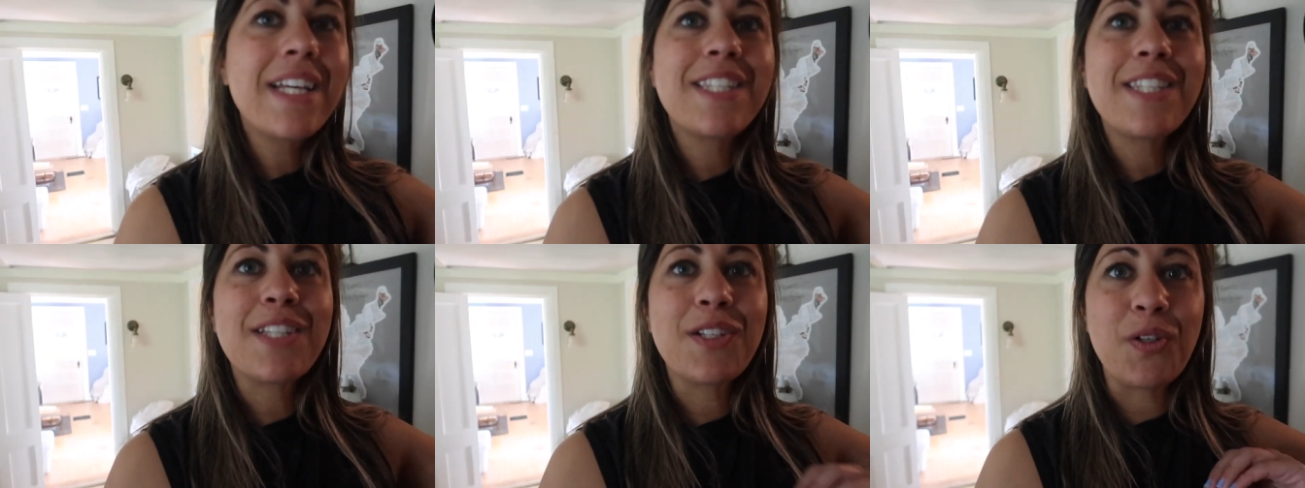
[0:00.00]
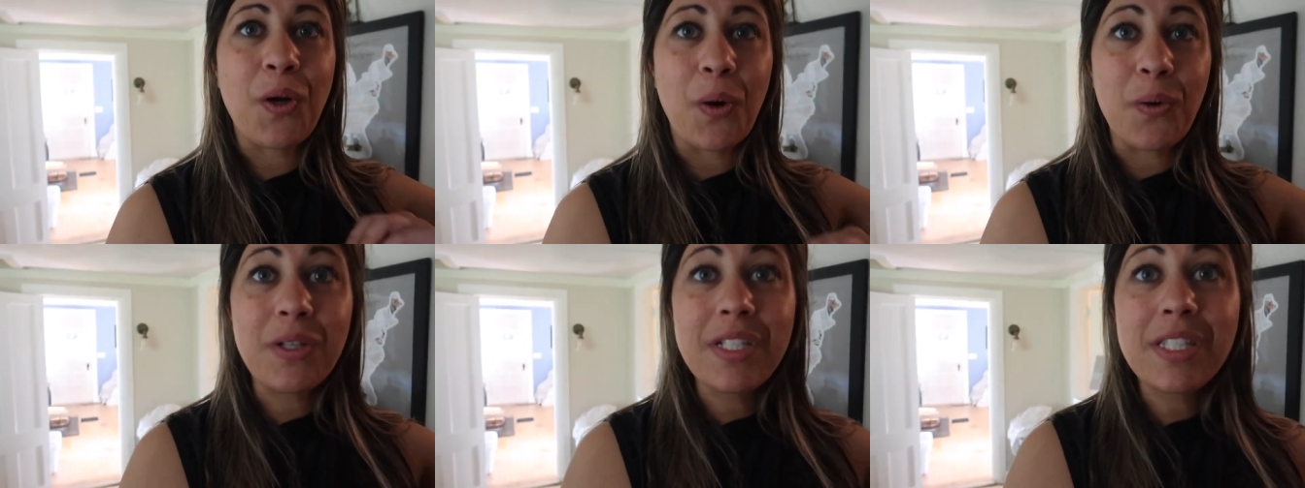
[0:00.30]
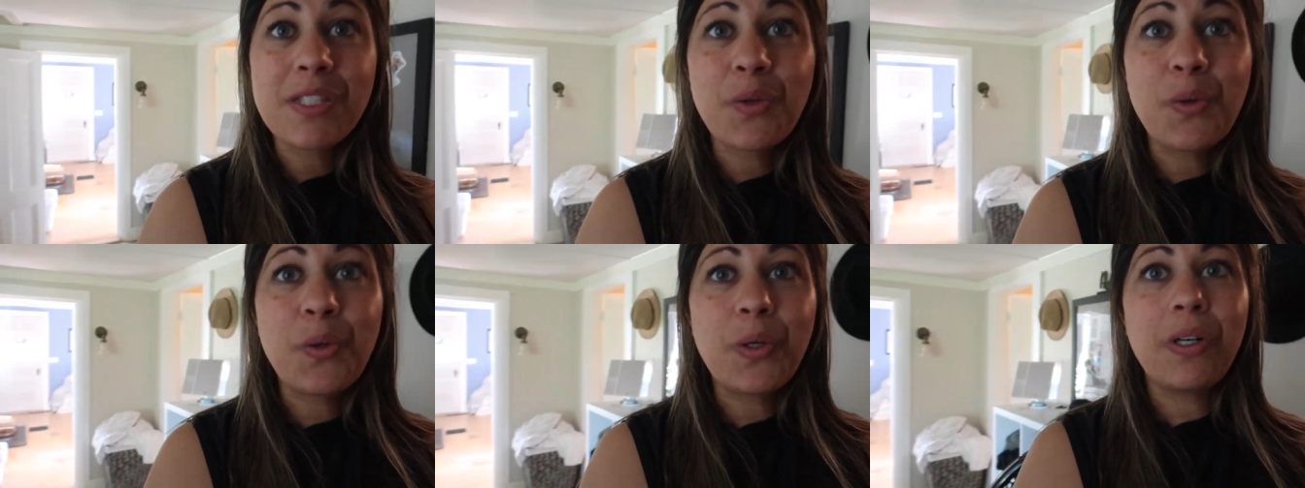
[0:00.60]
to go to
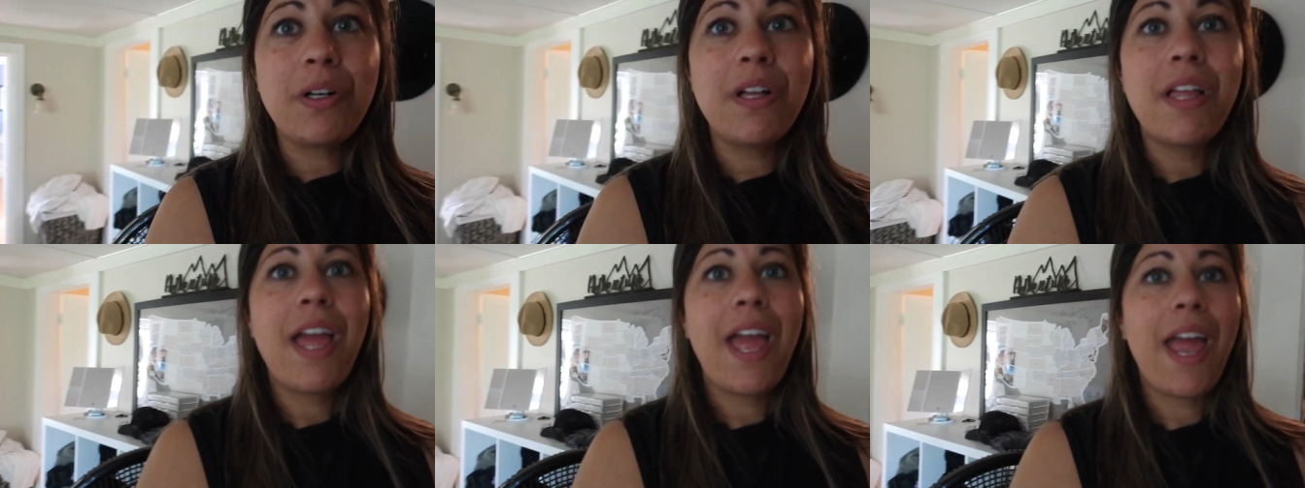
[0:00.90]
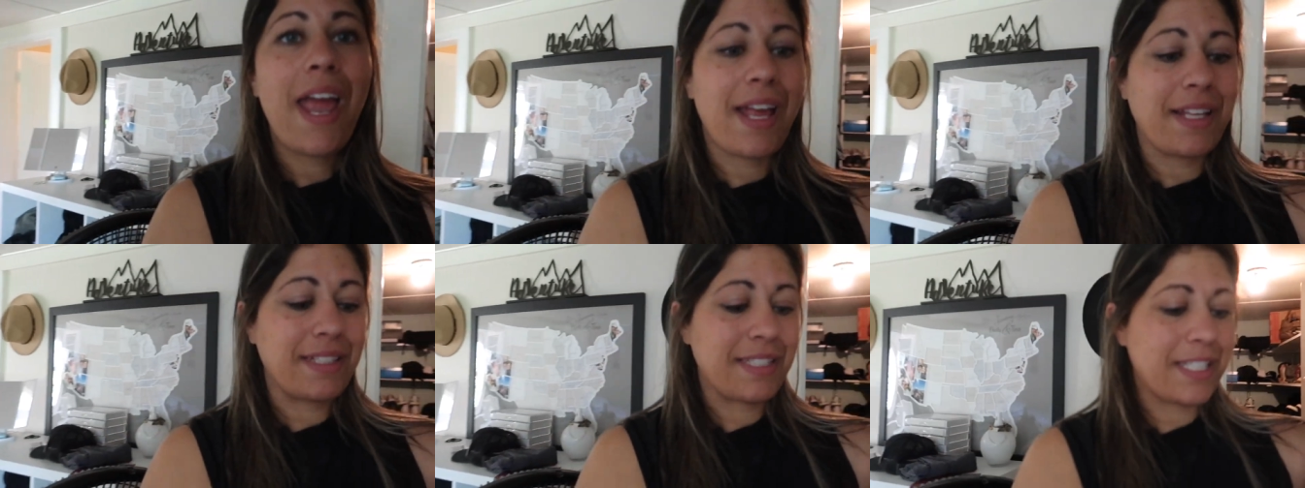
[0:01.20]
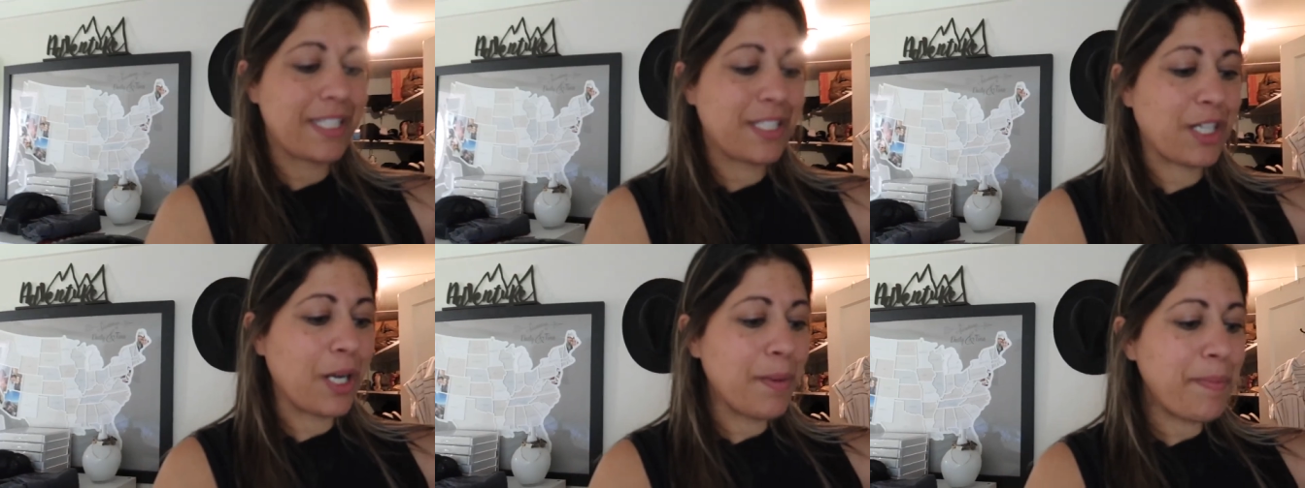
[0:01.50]
school and
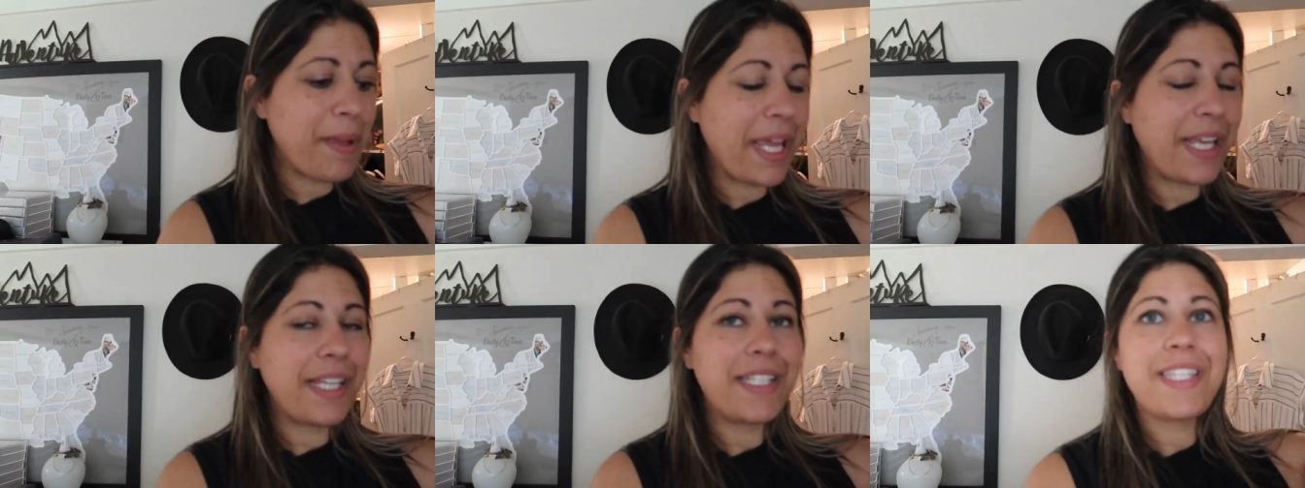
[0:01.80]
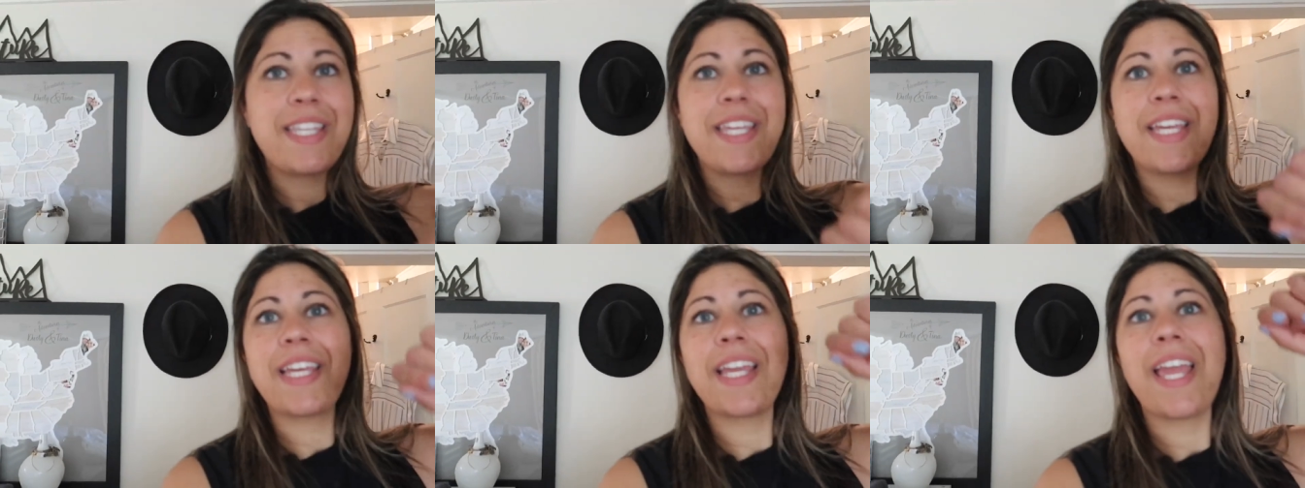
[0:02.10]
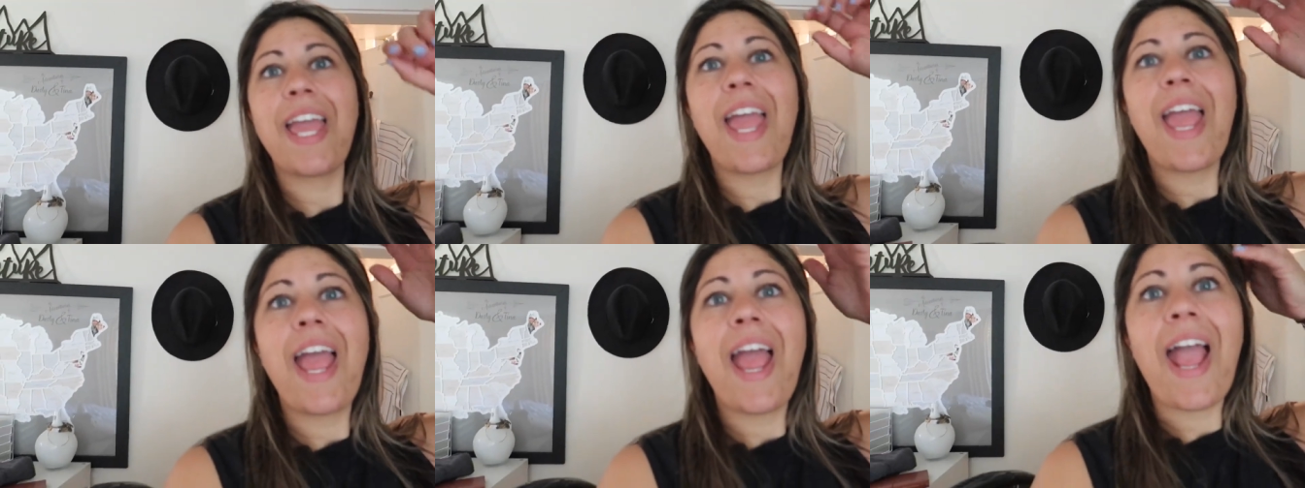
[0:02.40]
start painting,